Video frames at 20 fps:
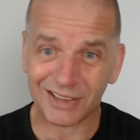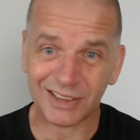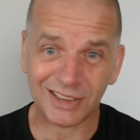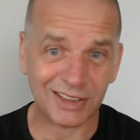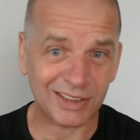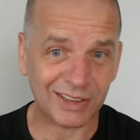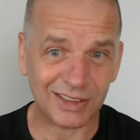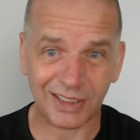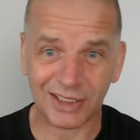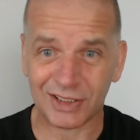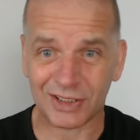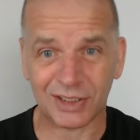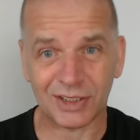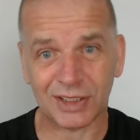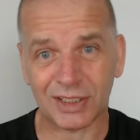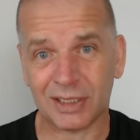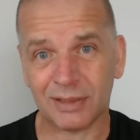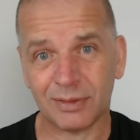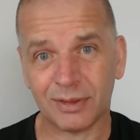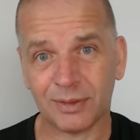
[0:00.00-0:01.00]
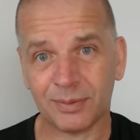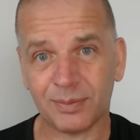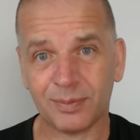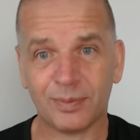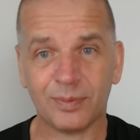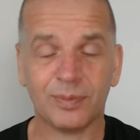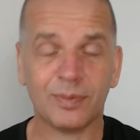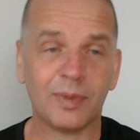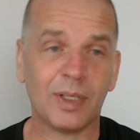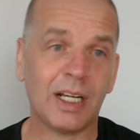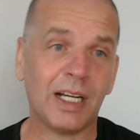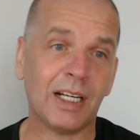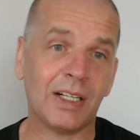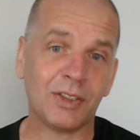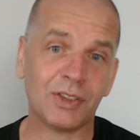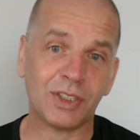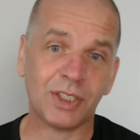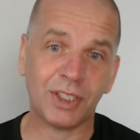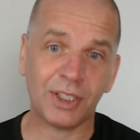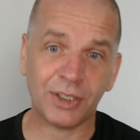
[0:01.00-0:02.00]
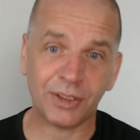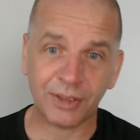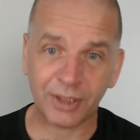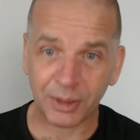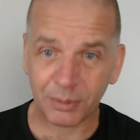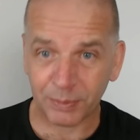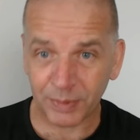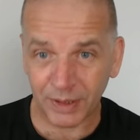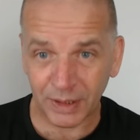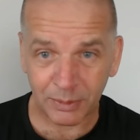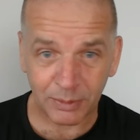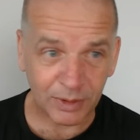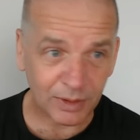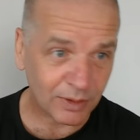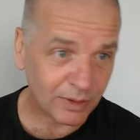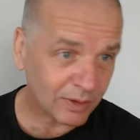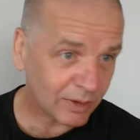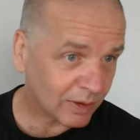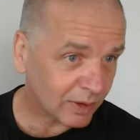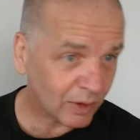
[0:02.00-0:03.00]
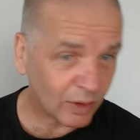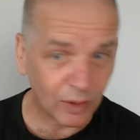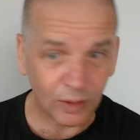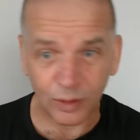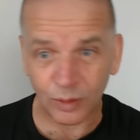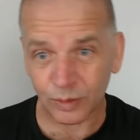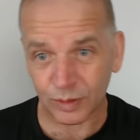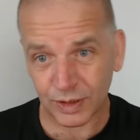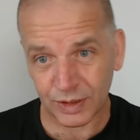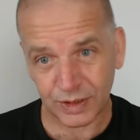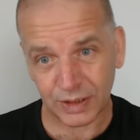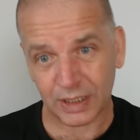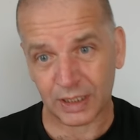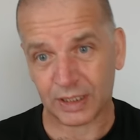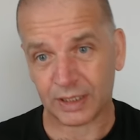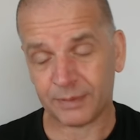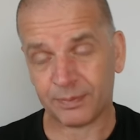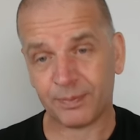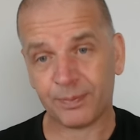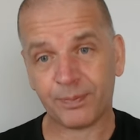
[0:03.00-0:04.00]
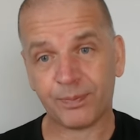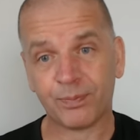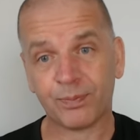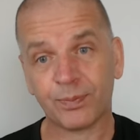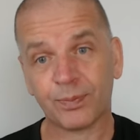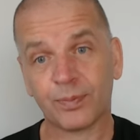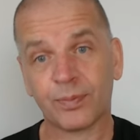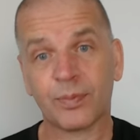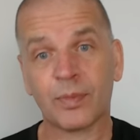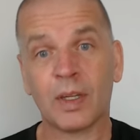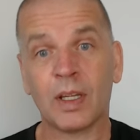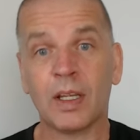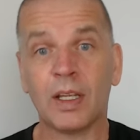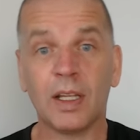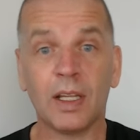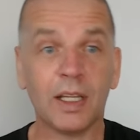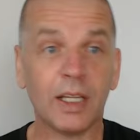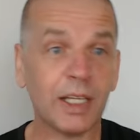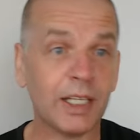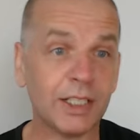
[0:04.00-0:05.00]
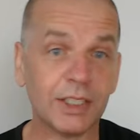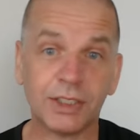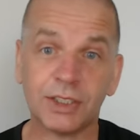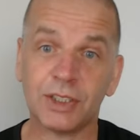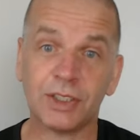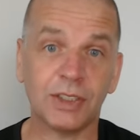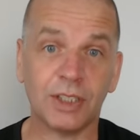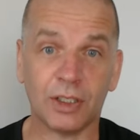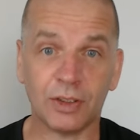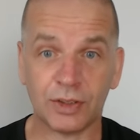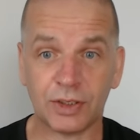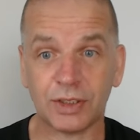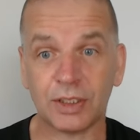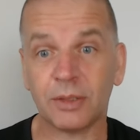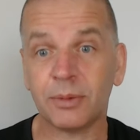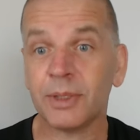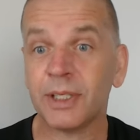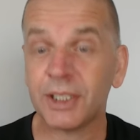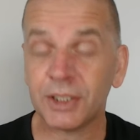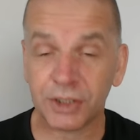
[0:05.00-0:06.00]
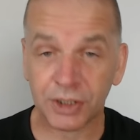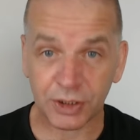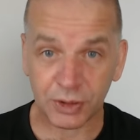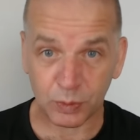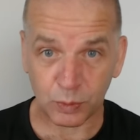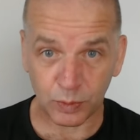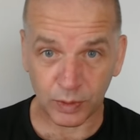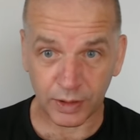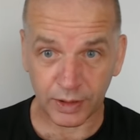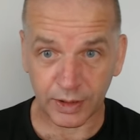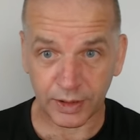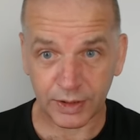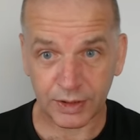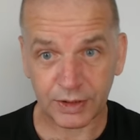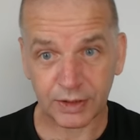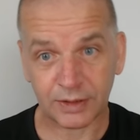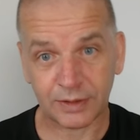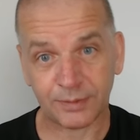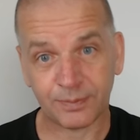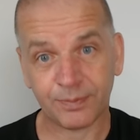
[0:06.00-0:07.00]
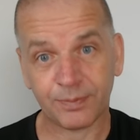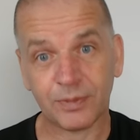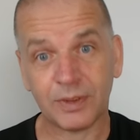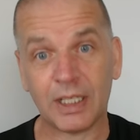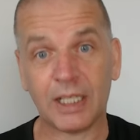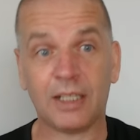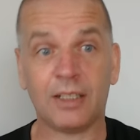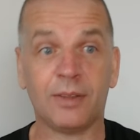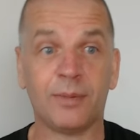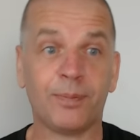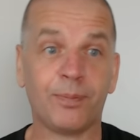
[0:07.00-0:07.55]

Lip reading: and dozens of our security people all the time. It's just non-stop. It just works. Now,